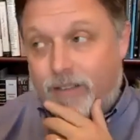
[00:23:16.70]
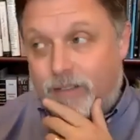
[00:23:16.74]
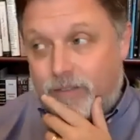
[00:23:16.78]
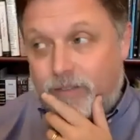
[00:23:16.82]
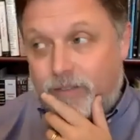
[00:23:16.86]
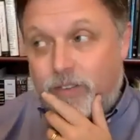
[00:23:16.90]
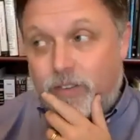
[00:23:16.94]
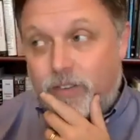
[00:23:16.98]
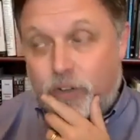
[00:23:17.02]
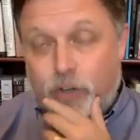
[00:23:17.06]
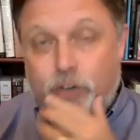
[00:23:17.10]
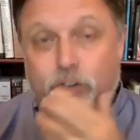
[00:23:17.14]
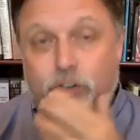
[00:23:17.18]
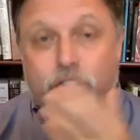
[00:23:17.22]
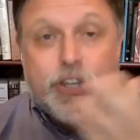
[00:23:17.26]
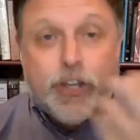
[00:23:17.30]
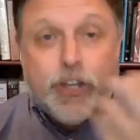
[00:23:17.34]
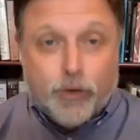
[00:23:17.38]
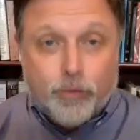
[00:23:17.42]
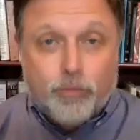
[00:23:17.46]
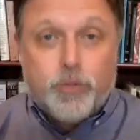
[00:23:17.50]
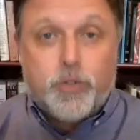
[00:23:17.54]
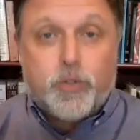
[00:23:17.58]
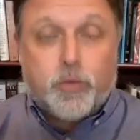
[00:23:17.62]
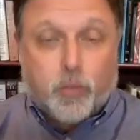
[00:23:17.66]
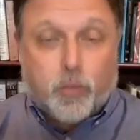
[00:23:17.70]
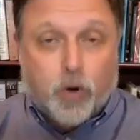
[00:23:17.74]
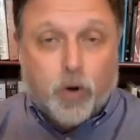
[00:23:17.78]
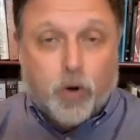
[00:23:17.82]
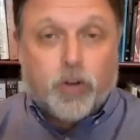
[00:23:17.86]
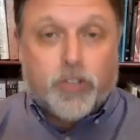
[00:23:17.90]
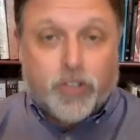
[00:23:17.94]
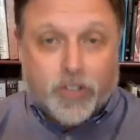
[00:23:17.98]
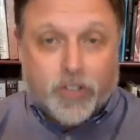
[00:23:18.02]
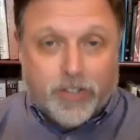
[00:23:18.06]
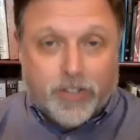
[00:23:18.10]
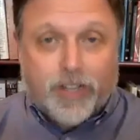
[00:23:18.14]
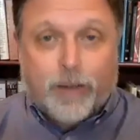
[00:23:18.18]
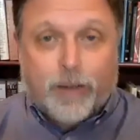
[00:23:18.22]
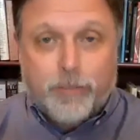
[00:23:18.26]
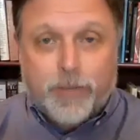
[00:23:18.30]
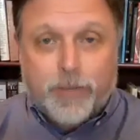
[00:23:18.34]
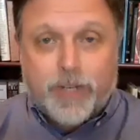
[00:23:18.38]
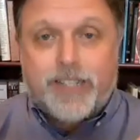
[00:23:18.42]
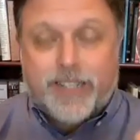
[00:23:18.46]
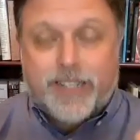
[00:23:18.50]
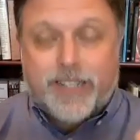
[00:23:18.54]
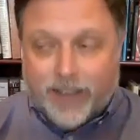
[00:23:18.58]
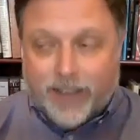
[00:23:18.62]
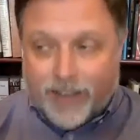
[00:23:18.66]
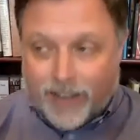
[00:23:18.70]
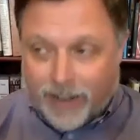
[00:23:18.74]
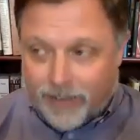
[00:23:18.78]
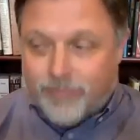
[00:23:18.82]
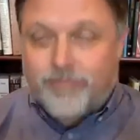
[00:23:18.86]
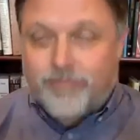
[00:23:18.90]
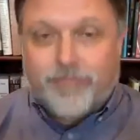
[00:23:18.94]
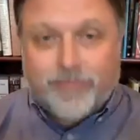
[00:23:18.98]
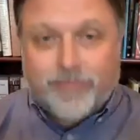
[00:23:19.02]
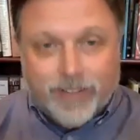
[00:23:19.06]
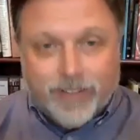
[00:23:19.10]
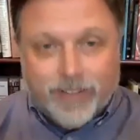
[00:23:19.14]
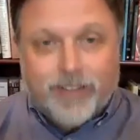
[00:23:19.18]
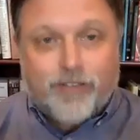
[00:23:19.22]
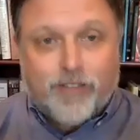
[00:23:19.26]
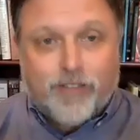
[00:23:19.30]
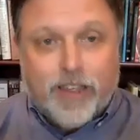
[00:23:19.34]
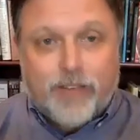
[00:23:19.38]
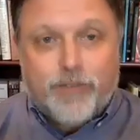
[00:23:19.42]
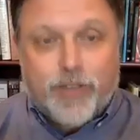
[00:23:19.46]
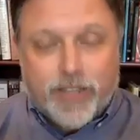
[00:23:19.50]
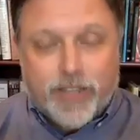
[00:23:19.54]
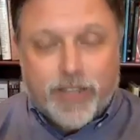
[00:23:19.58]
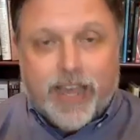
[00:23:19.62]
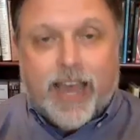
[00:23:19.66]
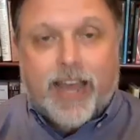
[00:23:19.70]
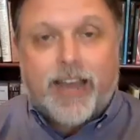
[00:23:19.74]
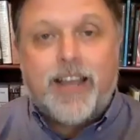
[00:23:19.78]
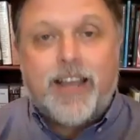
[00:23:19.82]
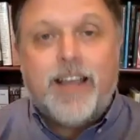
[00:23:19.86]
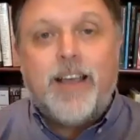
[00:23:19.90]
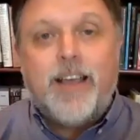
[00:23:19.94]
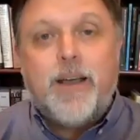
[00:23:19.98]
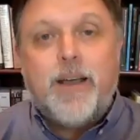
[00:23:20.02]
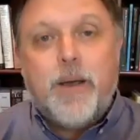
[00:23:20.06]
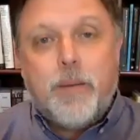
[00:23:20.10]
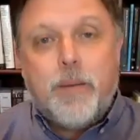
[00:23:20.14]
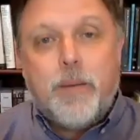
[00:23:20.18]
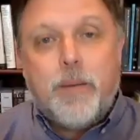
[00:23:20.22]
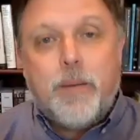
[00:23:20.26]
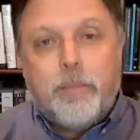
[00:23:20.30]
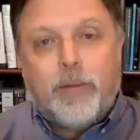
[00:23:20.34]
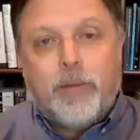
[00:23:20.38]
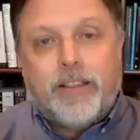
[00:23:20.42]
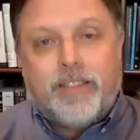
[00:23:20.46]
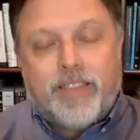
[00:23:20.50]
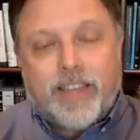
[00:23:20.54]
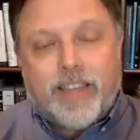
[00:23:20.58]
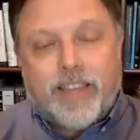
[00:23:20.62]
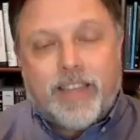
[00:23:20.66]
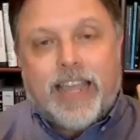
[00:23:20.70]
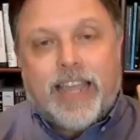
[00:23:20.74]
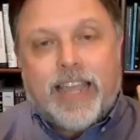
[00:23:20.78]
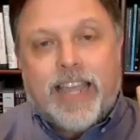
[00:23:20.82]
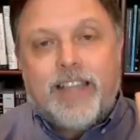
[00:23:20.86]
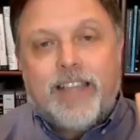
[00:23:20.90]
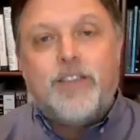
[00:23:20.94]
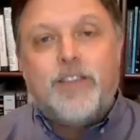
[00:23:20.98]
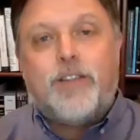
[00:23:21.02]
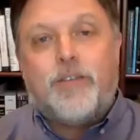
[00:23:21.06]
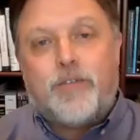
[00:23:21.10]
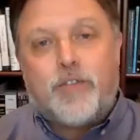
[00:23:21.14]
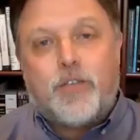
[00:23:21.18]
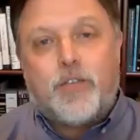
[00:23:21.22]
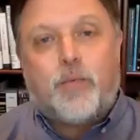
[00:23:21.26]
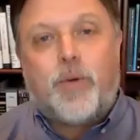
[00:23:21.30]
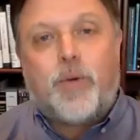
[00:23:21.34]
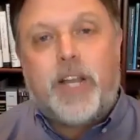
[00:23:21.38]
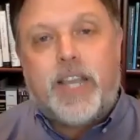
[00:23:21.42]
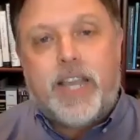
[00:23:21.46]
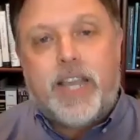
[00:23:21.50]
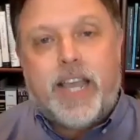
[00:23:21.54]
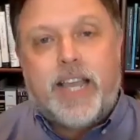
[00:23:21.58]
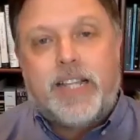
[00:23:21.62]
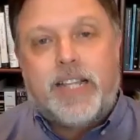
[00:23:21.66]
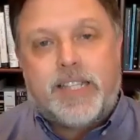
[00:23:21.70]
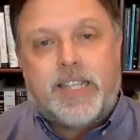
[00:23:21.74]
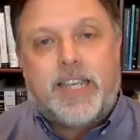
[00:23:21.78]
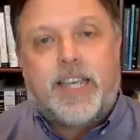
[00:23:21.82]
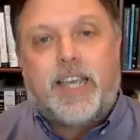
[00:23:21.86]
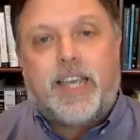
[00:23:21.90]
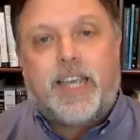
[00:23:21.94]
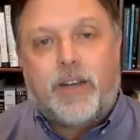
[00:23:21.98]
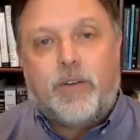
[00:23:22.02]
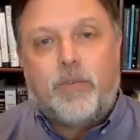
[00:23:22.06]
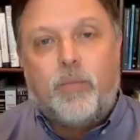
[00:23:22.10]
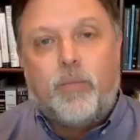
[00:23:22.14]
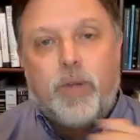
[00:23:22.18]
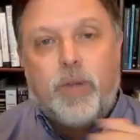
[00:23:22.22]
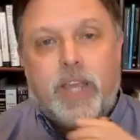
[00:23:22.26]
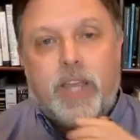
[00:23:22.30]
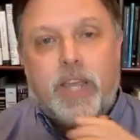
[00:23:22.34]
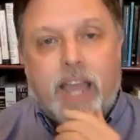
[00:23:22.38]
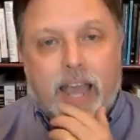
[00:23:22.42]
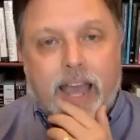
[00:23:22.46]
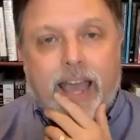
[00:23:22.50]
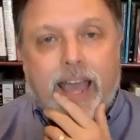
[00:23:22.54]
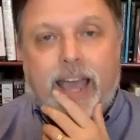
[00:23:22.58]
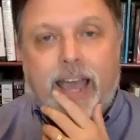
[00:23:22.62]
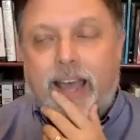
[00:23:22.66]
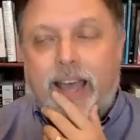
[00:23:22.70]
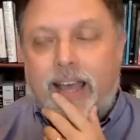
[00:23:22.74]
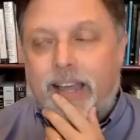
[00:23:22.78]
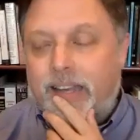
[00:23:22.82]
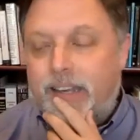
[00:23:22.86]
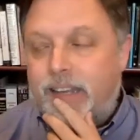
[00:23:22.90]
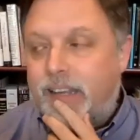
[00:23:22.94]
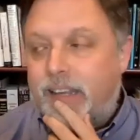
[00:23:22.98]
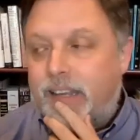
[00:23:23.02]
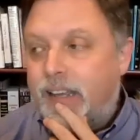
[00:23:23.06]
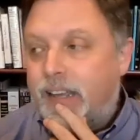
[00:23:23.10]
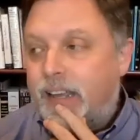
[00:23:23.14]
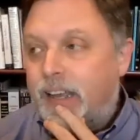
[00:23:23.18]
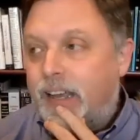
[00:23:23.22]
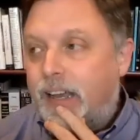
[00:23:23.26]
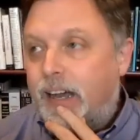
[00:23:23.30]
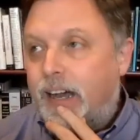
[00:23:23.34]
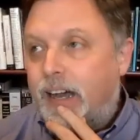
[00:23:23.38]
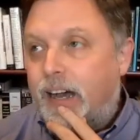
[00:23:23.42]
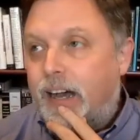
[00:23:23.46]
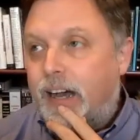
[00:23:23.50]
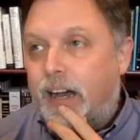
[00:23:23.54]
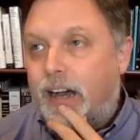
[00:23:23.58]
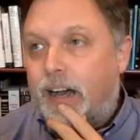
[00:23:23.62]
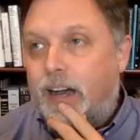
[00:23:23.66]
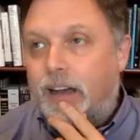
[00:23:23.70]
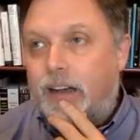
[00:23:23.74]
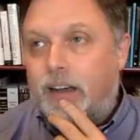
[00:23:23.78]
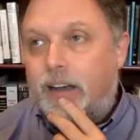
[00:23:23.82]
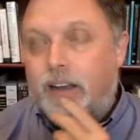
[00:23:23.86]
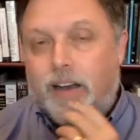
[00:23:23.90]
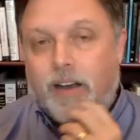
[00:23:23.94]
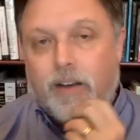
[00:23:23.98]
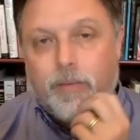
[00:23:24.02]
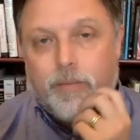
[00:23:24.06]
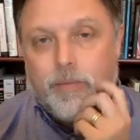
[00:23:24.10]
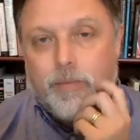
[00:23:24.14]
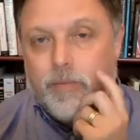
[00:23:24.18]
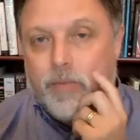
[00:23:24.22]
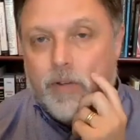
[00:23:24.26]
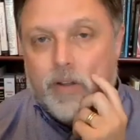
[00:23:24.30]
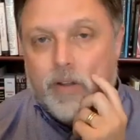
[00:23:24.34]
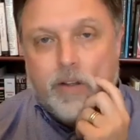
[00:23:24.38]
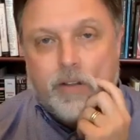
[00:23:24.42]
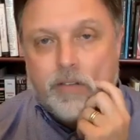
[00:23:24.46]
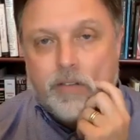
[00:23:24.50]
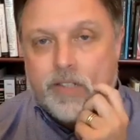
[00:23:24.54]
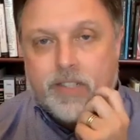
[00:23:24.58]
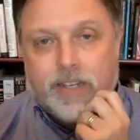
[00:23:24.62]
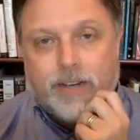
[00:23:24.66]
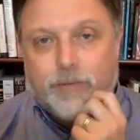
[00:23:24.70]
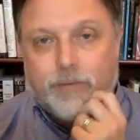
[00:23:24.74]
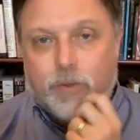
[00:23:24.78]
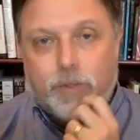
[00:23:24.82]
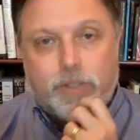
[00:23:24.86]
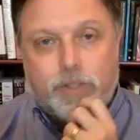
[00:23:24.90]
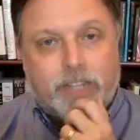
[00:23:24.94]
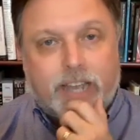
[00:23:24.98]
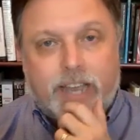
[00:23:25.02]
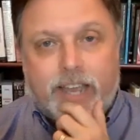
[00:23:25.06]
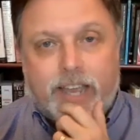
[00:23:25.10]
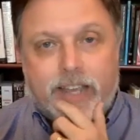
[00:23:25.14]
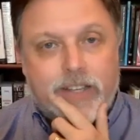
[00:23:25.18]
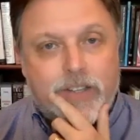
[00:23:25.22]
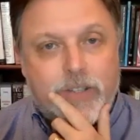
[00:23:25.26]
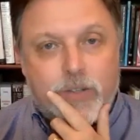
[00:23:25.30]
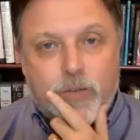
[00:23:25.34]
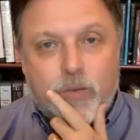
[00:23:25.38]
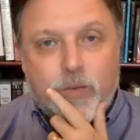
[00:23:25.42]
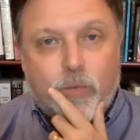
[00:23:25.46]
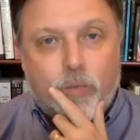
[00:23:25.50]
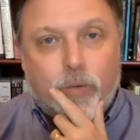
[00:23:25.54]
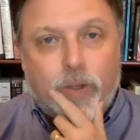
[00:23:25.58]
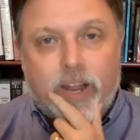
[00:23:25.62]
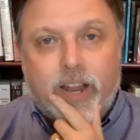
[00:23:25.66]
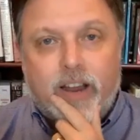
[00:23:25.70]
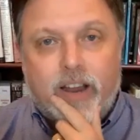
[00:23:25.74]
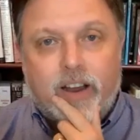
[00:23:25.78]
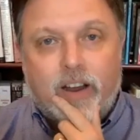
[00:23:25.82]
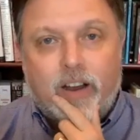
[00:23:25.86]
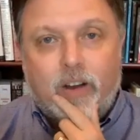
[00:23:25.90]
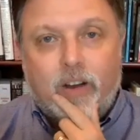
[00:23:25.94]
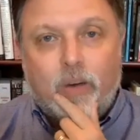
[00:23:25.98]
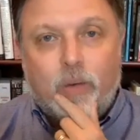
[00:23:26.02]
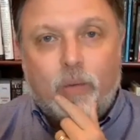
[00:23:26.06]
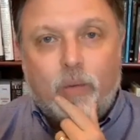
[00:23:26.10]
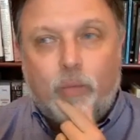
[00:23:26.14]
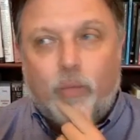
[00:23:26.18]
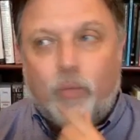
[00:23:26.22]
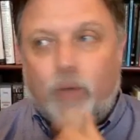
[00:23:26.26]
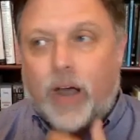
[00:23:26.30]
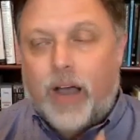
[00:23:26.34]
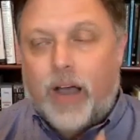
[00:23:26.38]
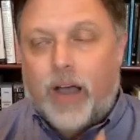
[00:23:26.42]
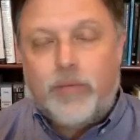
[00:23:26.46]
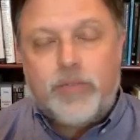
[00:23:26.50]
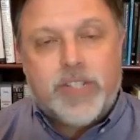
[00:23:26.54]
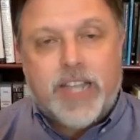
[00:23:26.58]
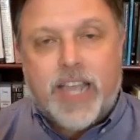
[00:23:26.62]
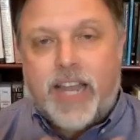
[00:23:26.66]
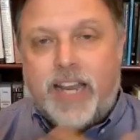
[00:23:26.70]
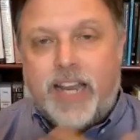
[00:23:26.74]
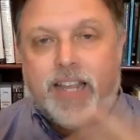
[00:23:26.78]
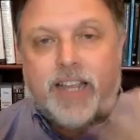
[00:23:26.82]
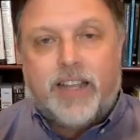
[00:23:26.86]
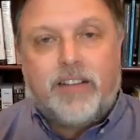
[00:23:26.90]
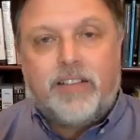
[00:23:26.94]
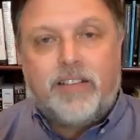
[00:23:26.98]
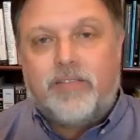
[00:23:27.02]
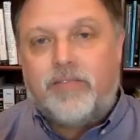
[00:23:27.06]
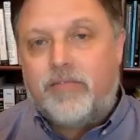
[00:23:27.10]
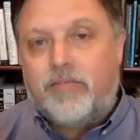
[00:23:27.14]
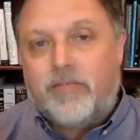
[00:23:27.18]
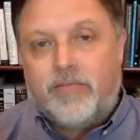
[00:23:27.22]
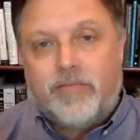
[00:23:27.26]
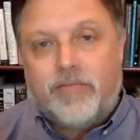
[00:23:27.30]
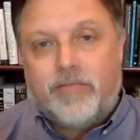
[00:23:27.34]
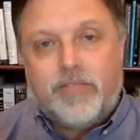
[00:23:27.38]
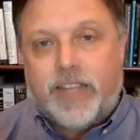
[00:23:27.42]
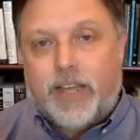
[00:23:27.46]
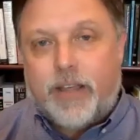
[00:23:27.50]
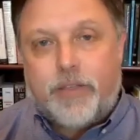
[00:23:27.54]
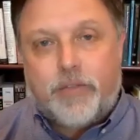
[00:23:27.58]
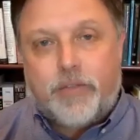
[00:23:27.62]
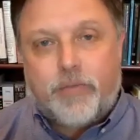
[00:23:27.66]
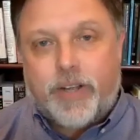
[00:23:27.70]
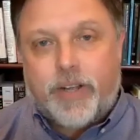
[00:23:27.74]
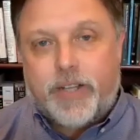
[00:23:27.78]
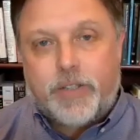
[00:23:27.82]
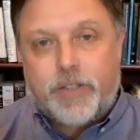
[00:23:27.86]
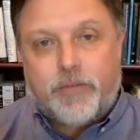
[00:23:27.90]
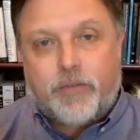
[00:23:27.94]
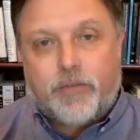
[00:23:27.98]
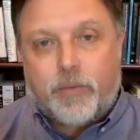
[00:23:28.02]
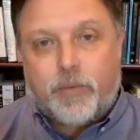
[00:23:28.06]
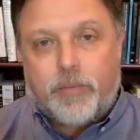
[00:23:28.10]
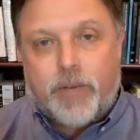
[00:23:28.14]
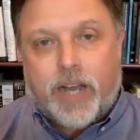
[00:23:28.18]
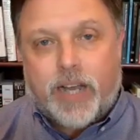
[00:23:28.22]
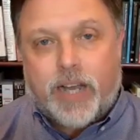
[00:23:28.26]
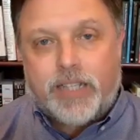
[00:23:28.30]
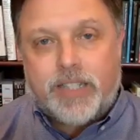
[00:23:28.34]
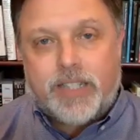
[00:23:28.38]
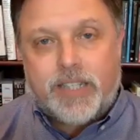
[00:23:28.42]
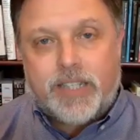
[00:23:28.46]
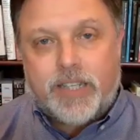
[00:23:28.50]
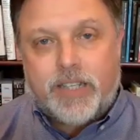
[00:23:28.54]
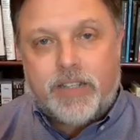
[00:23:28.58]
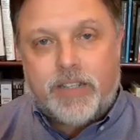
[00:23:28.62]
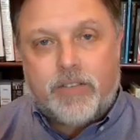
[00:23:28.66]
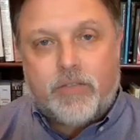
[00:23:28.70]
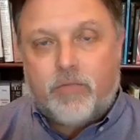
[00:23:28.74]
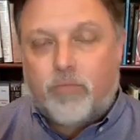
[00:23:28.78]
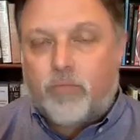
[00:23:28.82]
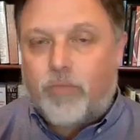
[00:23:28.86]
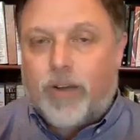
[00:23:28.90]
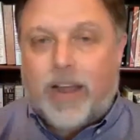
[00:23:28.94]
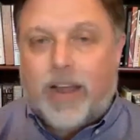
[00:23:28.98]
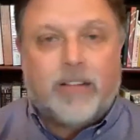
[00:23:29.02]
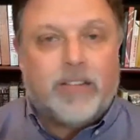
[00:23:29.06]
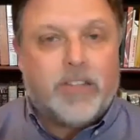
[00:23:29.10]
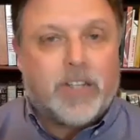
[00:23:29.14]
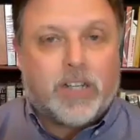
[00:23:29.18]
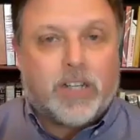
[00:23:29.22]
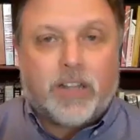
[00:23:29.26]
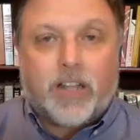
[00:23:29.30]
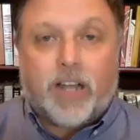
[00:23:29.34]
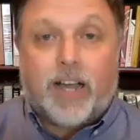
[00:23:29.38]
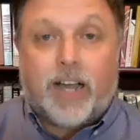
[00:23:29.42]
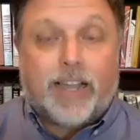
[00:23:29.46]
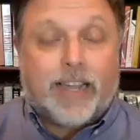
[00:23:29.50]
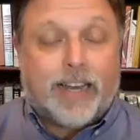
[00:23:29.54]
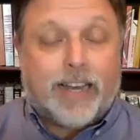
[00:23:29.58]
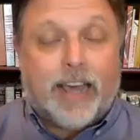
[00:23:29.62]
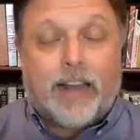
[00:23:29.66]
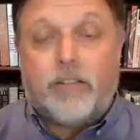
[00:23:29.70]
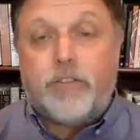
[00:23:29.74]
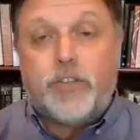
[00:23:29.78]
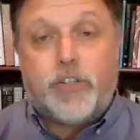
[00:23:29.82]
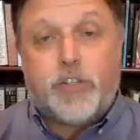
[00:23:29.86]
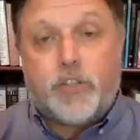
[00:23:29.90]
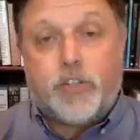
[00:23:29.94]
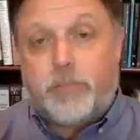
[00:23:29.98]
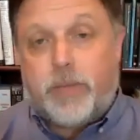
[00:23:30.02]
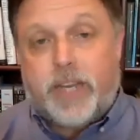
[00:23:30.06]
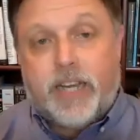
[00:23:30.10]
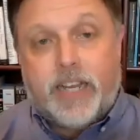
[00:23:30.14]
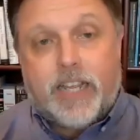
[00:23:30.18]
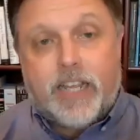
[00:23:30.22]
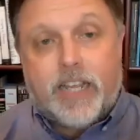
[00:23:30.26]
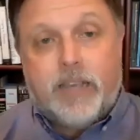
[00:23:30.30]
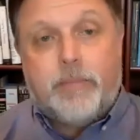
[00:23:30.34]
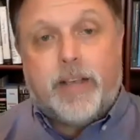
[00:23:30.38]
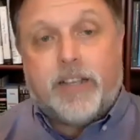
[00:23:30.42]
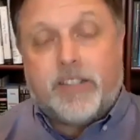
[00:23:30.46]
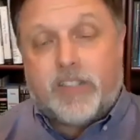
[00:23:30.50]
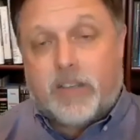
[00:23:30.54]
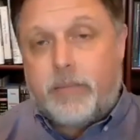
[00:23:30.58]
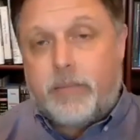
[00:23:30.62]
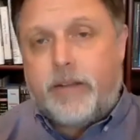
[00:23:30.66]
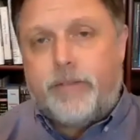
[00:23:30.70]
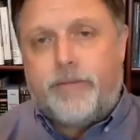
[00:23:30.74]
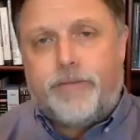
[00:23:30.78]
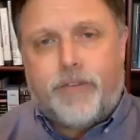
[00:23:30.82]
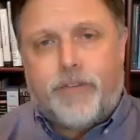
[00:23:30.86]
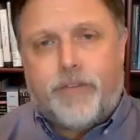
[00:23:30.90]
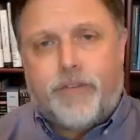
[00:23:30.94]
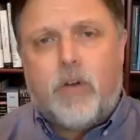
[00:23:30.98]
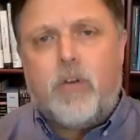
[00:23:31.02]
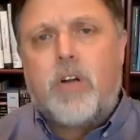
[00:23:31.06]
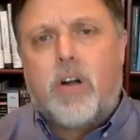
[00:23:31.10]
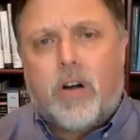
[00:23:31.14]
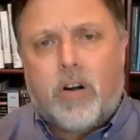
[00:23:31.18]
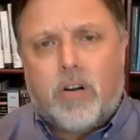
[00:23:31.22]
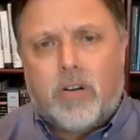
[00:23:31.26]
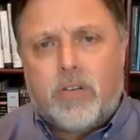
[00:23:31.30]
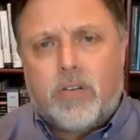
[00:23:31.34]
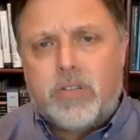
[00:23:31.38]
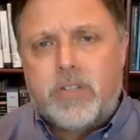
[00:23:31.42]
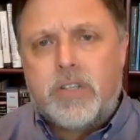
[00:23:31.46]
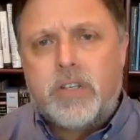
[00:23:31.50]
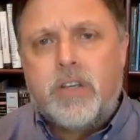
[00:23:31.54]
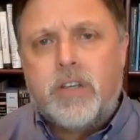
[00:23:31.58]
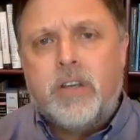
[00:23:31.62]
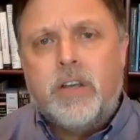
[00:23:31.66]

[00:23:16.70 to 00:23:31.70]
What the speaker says: your year was worse. I'll give you that. But at the end of 2018, we had several days where I was getting death threats from Nazis round the clock. Wow. And I don't just mean emails, I mean phone calls,